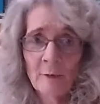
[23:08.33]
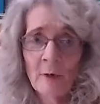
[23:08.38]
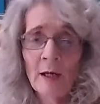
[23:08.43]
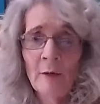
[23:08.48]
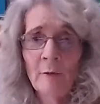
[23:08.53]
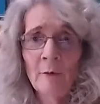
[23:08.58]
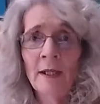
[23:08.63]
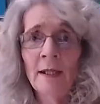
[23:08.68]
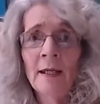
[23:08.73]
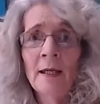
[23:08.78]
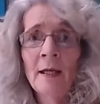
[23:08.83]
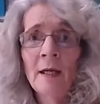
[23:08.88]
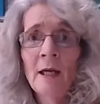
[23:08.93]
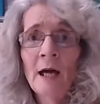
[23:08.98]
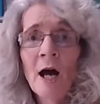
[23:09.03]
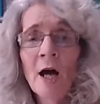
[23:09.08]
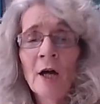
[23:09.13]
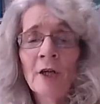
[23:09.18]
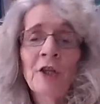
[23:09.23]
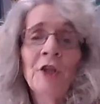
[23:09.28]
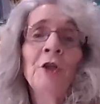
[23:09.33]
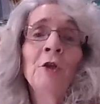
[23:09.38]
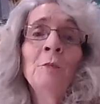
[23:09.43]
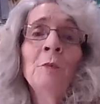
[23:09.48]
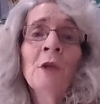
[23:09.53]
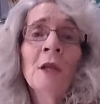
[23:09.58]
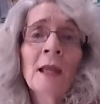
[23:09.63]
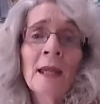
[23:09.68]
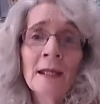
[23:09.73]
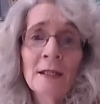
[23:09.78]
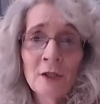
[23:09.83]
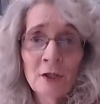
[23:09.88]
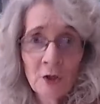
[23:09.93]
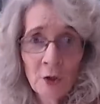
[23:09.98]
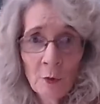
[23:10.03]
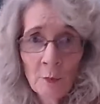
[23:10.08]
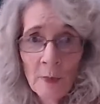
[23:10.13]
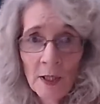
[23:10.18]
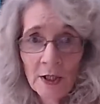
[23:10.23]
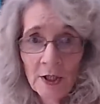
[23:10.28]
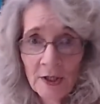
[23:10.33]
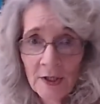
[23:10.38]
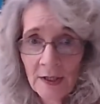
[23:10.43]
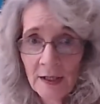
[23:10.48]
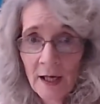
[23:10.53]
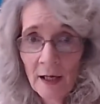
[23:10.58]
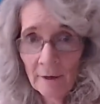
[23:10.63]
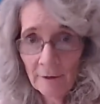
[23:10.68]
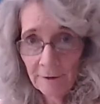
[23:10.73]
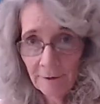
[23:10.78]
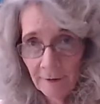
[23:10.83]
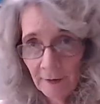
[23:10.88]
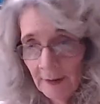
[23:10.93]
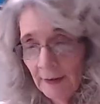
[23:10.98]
why we accumulate so much stuff,